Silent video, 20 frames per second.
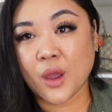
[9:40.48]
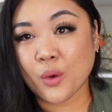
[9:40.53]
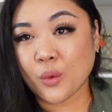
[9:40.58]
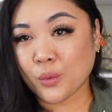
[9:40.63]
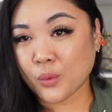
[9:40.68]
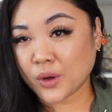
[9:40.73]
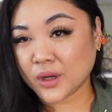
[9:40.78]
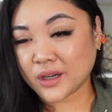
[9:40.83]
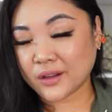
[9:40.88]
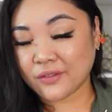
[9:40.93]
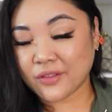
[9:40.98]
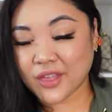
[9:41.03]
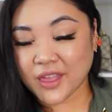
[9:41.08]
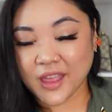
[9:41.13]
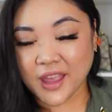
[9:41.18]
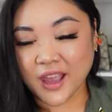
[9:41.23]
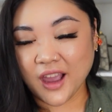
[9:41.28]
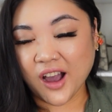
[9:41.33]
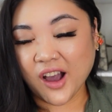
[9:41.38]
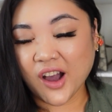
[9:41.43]
One of
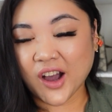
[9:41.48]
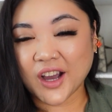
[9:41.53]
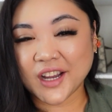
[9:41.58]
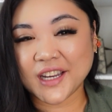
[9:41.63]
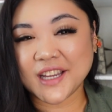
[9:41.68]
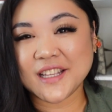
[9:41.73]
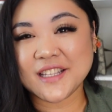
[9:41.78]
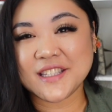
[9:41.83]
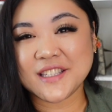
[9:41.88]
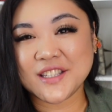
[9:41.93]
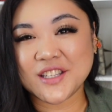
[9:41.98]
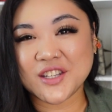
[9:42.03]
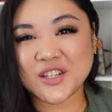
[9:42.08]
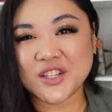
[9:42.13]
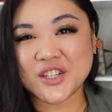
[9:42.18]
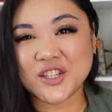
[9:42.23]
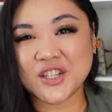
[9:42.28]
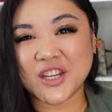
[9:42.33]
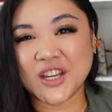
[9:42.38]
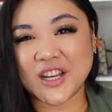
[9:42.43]
the hottest
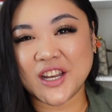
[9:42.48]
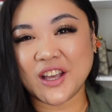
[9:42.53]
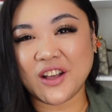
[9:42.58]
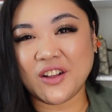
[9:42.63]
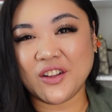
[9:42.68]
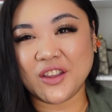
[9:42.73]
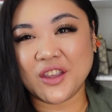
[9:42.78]
Chanel